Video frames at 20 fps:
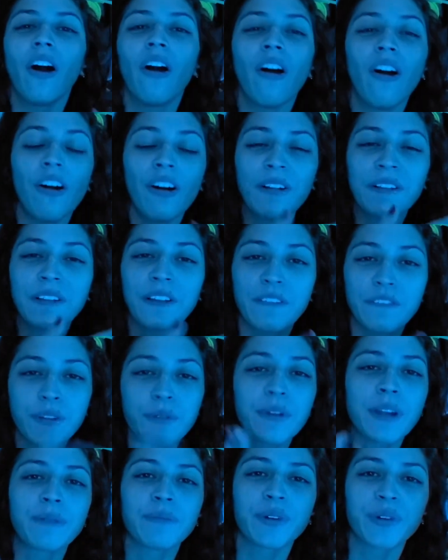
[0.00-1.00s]
All of the
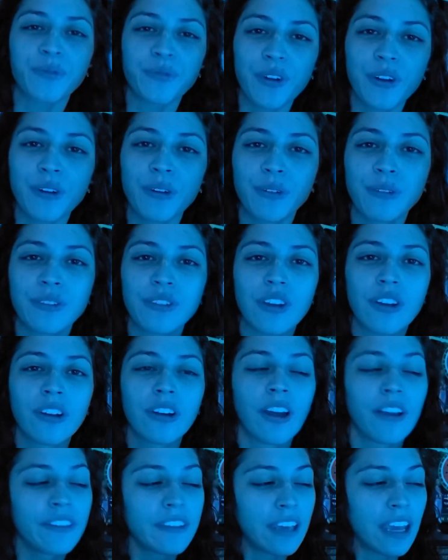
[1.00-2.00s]
Rainbow Rogues are
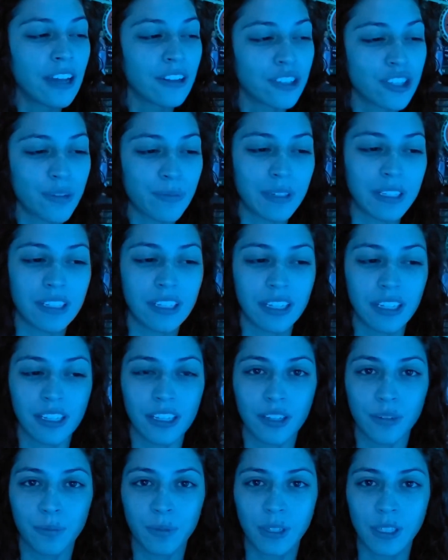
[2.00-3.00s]
on the
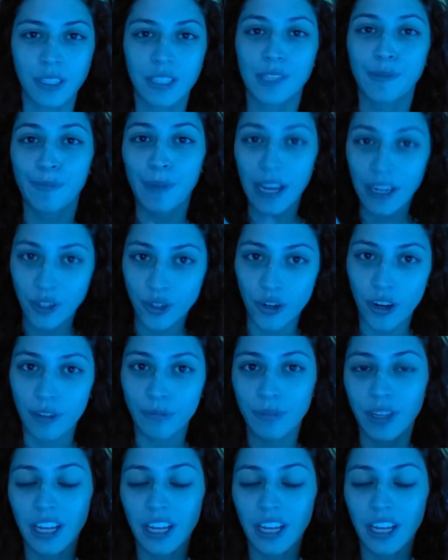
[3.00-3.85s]
LGBTQ plus spectrum,